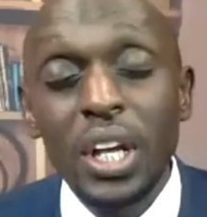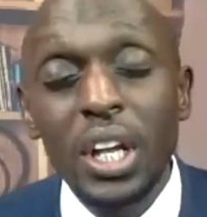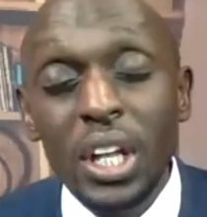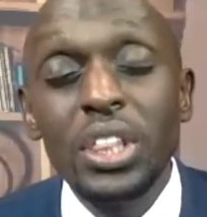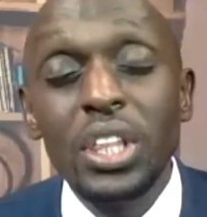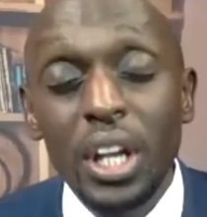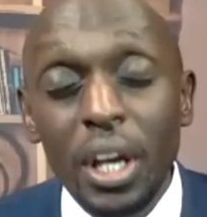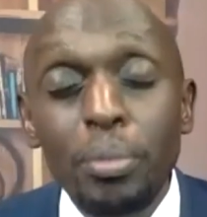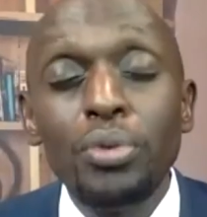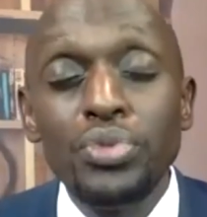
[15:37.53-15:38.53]
In the
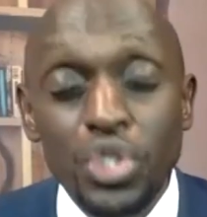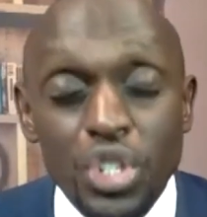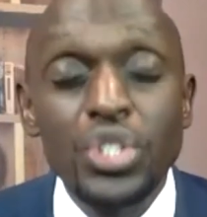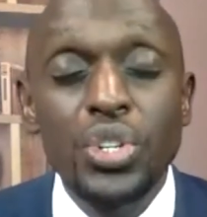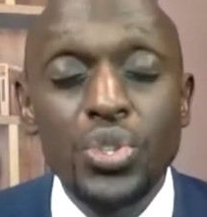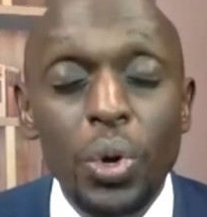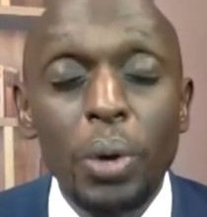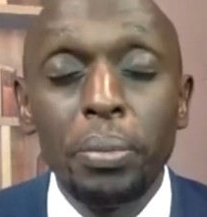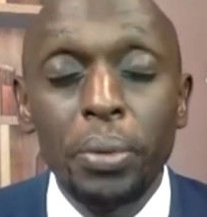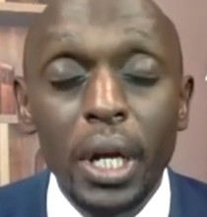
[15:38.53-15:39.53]
name of Jesus, we
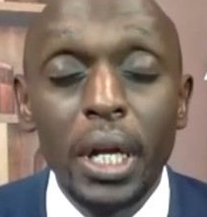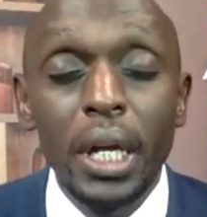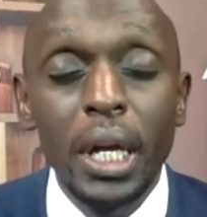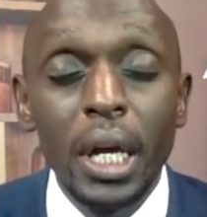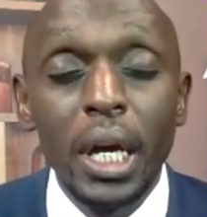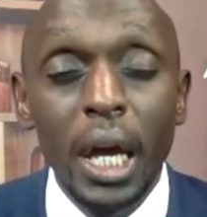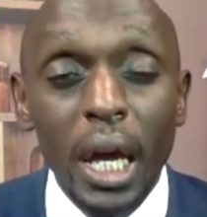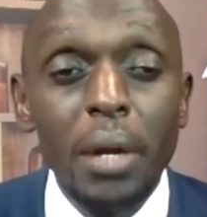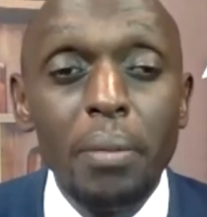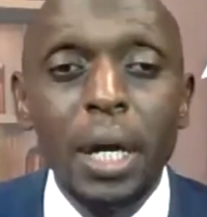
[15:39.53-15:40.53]
pray.
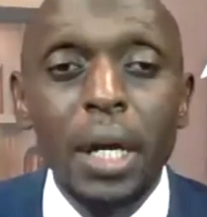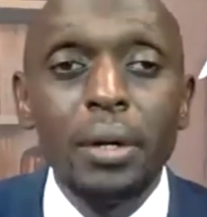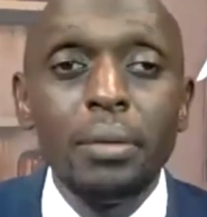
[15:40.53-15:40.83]
Amen.